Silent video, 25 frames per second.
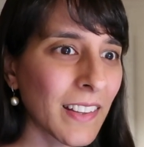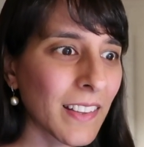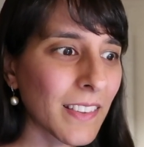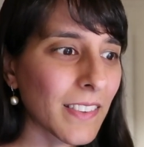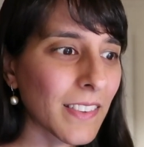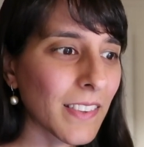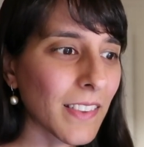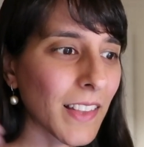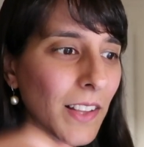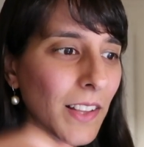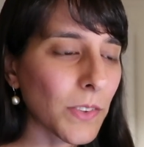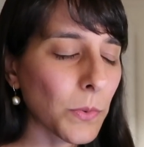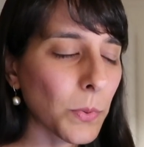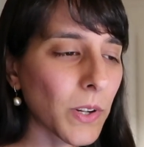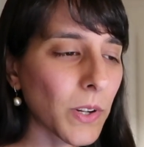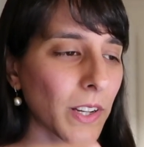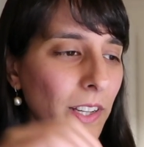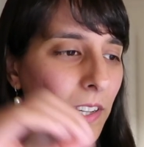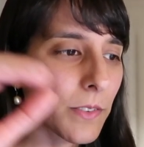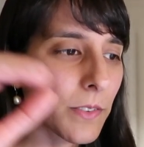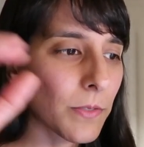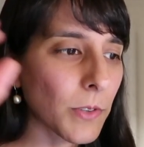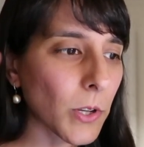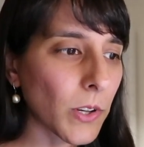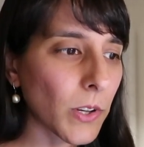So that's
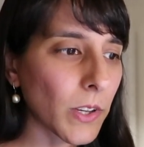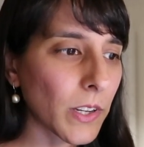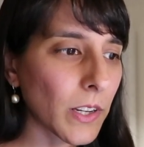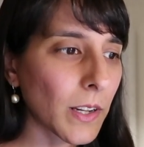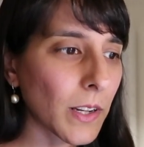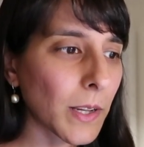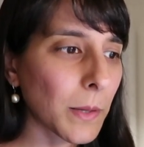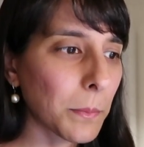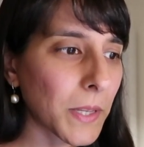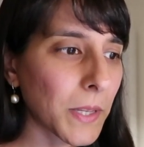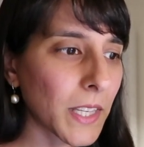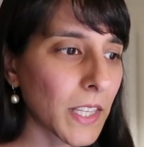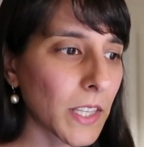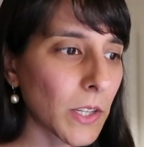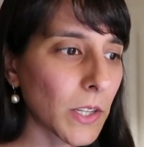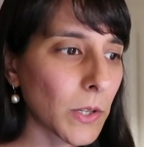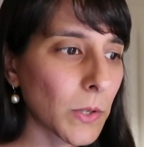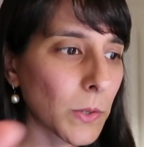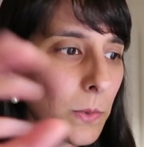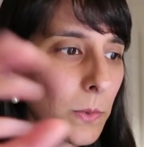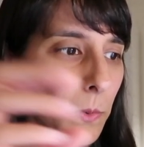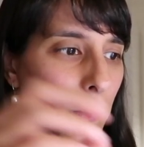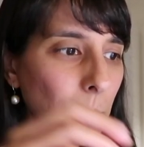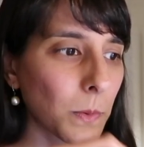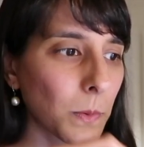why I've got an I P
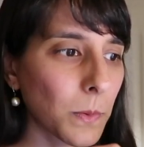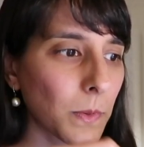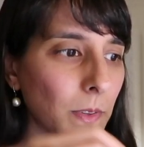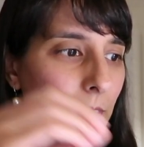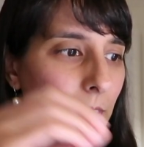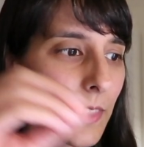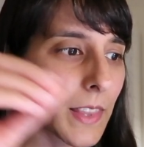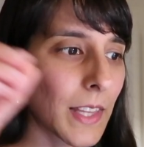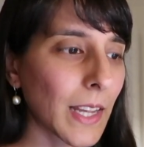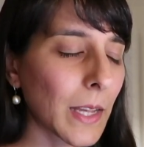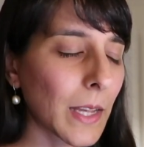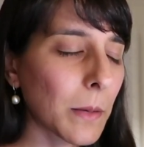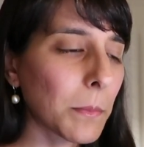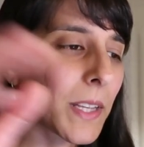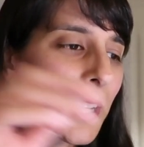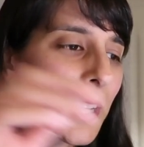O there,